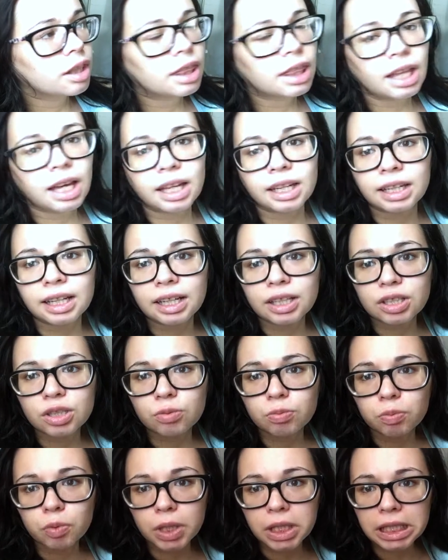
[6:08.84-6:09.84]
that
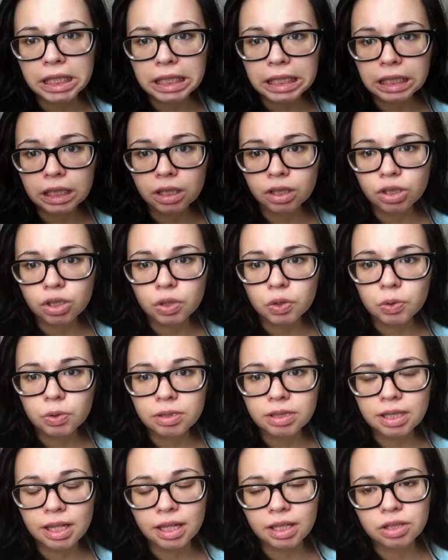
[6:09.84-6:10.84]
next week,
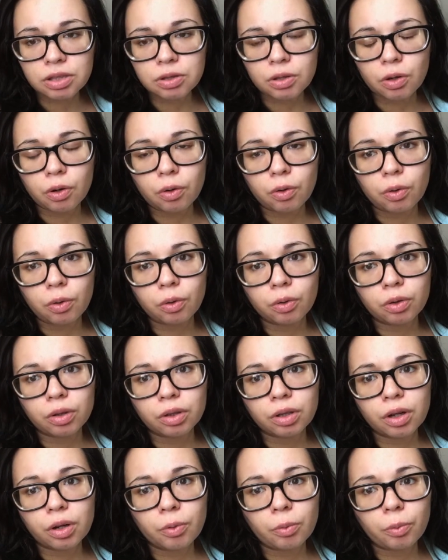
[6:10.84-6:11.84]
Tuesday, so
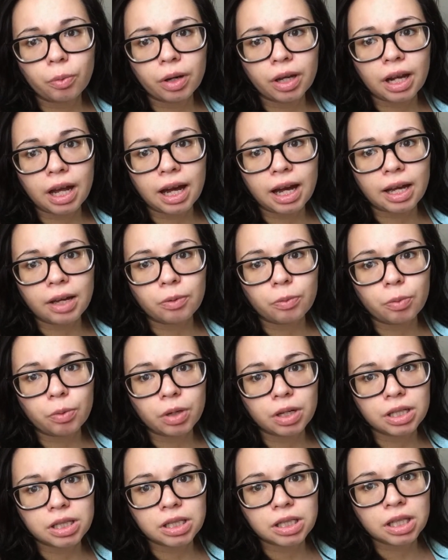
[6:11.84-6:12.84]
when I
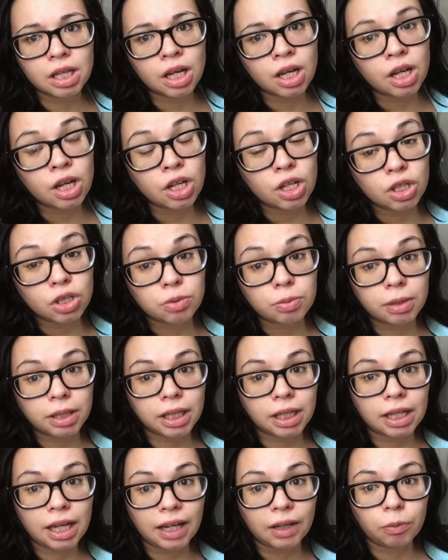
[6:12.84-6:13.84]
was
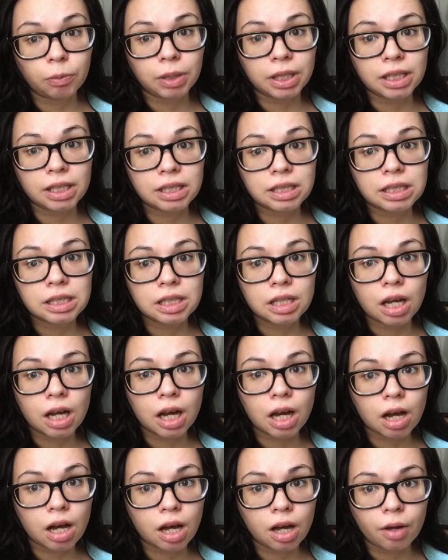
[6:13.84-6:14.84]
29 weeks,
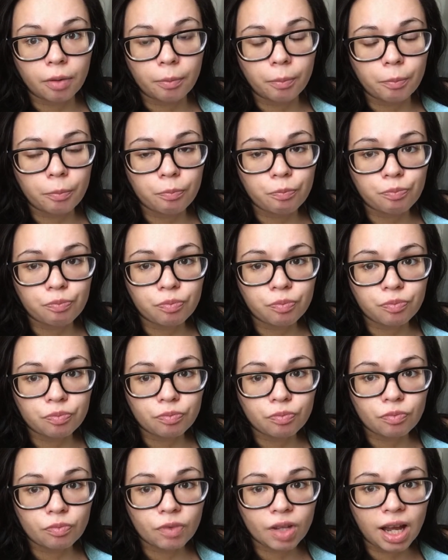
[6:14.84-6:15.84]
I
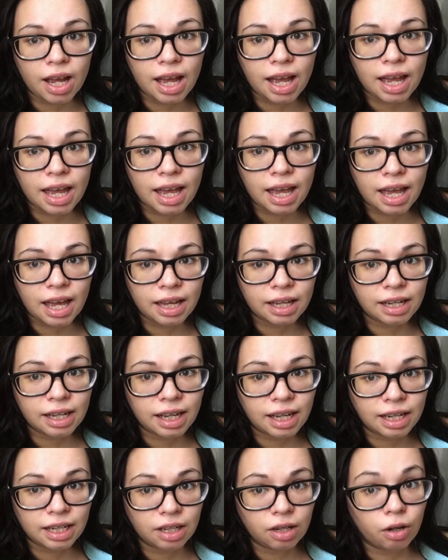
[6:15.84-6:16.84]
had
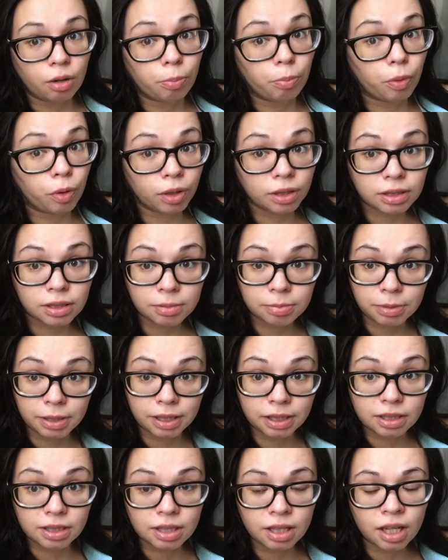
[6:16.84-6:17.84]
an
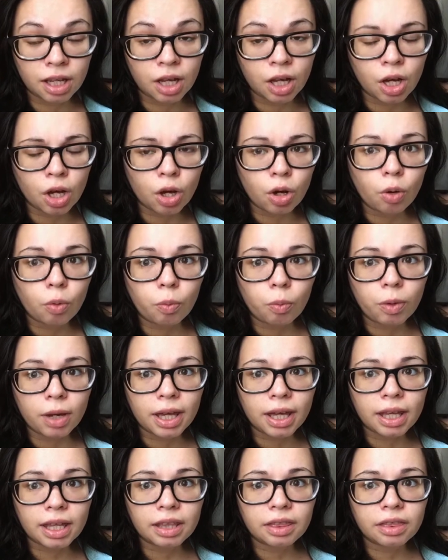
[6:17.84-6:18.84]
appointment
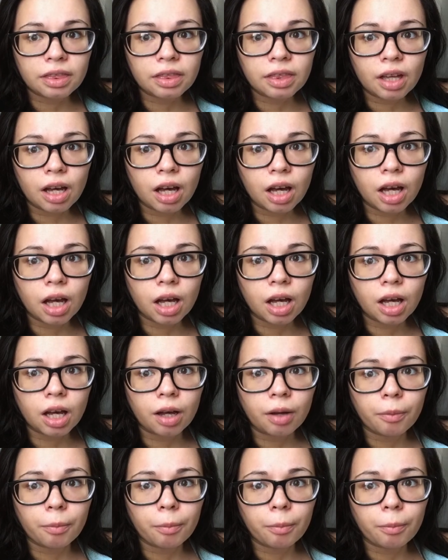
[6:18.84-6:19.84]
with
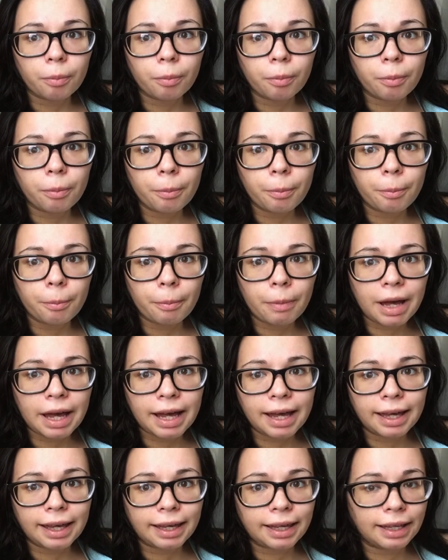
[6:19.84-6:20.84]

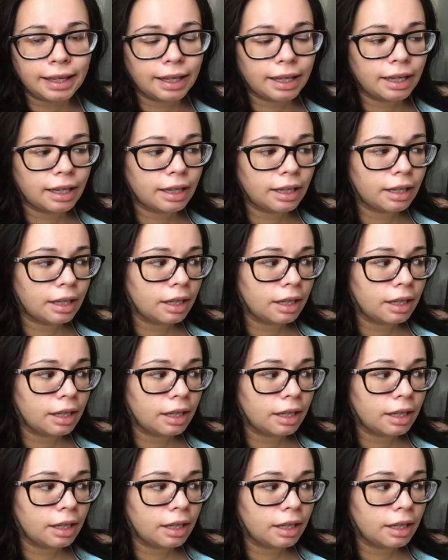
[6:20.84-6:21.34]
my